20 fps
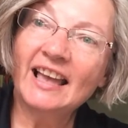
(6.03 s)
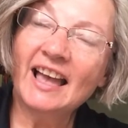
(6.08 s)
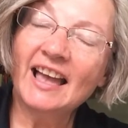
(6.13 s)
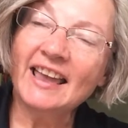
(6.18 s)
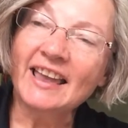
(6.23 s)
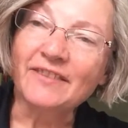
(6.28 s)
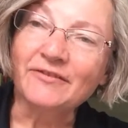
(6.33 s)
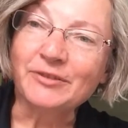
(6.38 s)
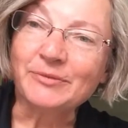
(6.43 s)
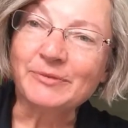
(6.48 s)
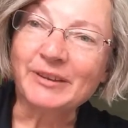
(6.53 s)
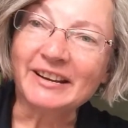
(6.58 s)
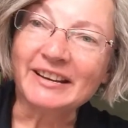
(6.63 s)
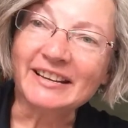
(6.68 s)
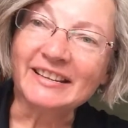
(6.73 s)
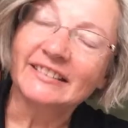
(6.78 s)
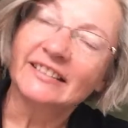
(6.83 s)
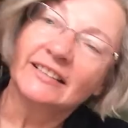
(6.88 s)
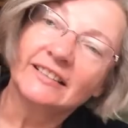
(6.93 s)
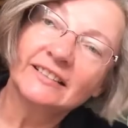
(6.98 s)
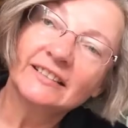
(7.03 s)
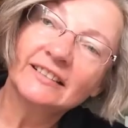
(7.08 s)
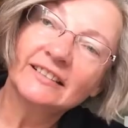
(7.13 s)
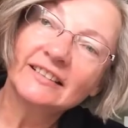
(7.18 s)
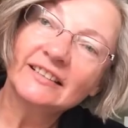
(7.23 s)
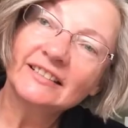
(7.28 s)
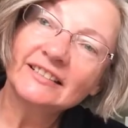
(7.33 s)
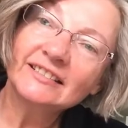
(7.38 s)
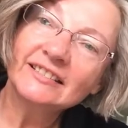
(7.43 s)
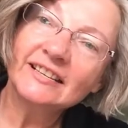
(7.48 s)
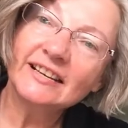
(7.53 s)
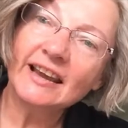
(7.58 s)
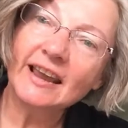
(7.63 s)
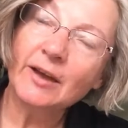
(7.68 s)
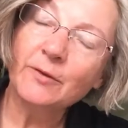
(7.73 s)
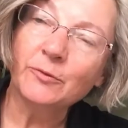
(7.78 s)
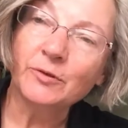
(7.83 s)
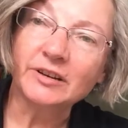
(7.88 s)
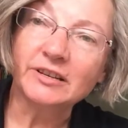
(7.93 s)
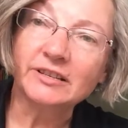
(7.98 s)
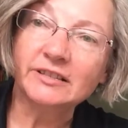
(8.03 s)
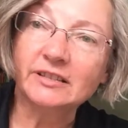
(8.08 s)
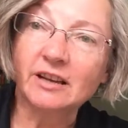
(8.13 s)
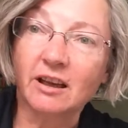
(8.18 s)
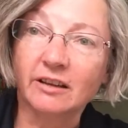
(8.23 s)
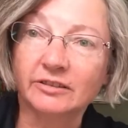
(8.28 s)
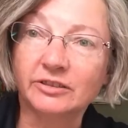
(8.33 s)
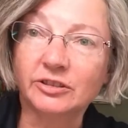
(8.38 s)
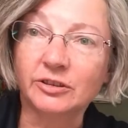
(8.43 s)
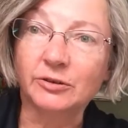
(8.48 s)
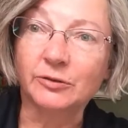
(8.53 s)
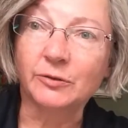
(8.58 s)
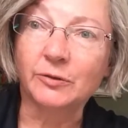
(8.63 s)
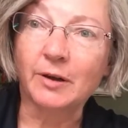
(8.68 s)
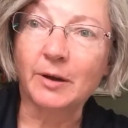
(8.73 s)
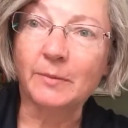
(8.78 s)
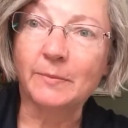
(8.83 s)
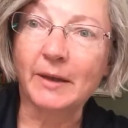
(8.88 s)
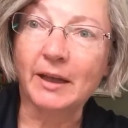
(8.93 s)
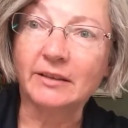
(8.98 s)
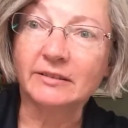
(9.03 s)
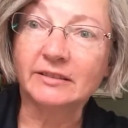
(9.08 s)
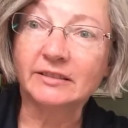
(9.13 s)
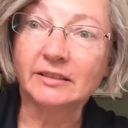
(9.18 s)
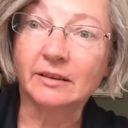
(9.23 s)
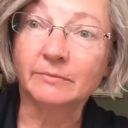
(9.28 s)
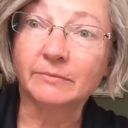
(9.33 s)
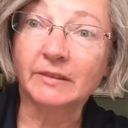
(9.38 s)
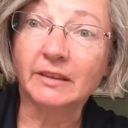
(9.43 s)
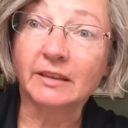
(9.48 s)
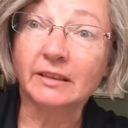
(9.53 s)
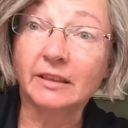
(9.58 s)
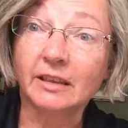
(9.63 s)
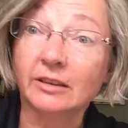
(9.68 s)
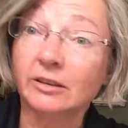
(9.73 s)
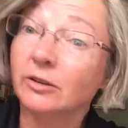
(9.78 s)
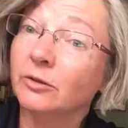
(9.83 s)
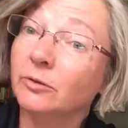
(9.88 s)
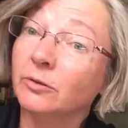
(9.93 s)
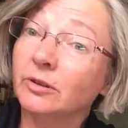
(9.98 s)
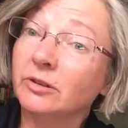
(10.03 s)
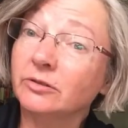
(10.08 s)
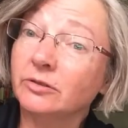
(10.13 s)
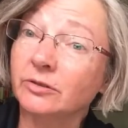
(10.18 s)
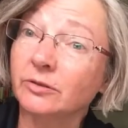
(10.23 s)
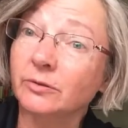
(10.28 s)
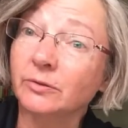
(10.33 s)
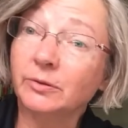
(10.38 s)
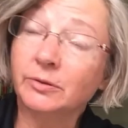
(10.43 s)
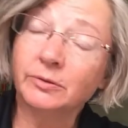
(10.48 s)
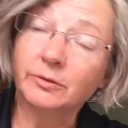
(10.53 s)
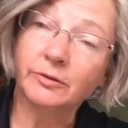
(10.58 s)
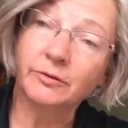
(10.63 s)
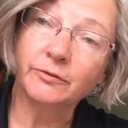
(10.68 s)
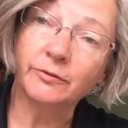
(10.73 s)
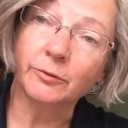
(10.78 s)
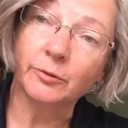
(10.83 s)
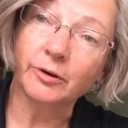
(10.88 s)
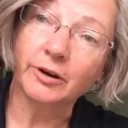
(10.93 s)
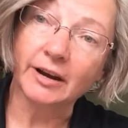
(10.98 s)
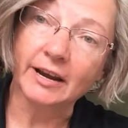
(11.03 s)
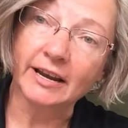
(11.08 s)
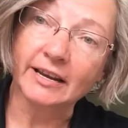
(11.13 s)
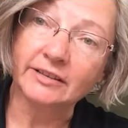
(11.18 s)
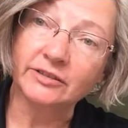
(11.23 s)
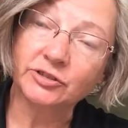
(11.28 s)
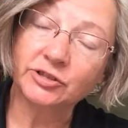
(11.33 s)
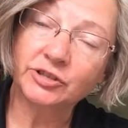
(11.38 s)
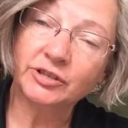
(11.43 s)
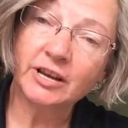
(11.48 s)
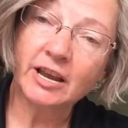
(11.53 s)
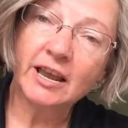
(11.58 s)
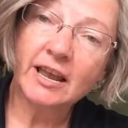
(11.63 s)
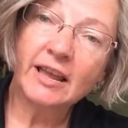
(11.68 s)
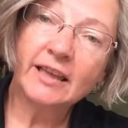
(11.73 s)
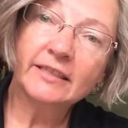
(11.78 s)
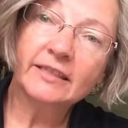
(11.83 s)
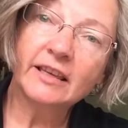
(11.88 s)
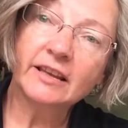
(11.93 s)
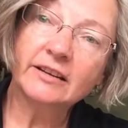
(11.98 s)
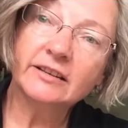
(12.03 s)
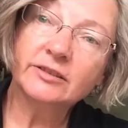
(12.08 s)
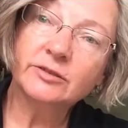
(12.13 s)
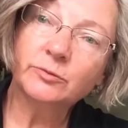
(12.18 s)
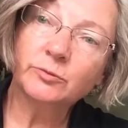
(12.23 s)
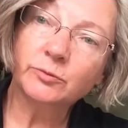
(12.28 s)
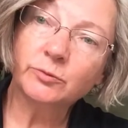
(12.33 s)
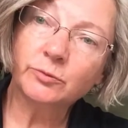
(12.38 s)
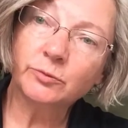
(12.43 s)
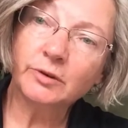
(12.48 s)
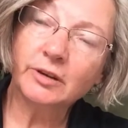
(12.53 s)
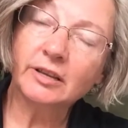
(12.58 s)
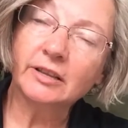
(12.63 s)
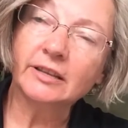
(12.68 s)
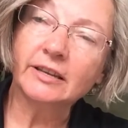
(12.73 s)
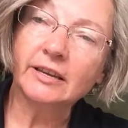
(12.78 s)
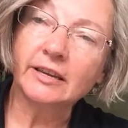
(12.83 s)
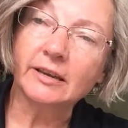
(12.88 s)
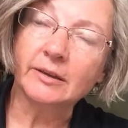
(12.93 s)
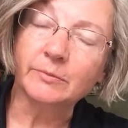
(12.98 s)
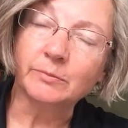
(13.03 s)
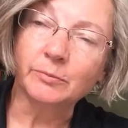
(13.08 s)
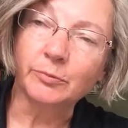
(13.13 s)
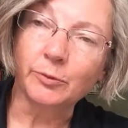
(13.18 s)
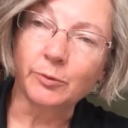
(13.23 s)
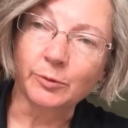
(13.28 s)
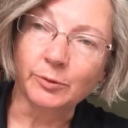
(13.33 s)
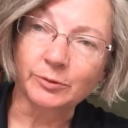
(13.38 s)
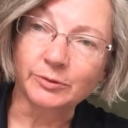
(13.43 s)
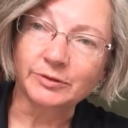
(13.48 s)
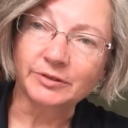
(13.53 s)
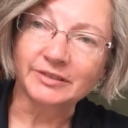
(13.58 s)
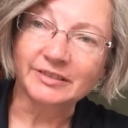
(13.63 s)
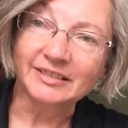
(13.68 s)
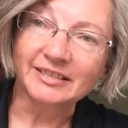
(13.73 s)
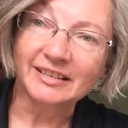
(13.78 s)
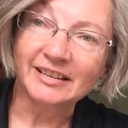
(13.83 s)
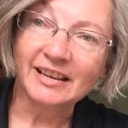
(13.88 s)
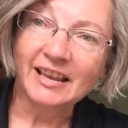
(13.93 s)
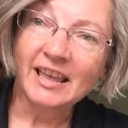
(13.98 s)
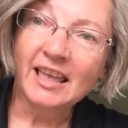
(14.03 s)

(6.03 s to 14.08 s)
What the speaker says: Hi, everybody. Today I want to talk to you about something that you can do through 4-H that is really important.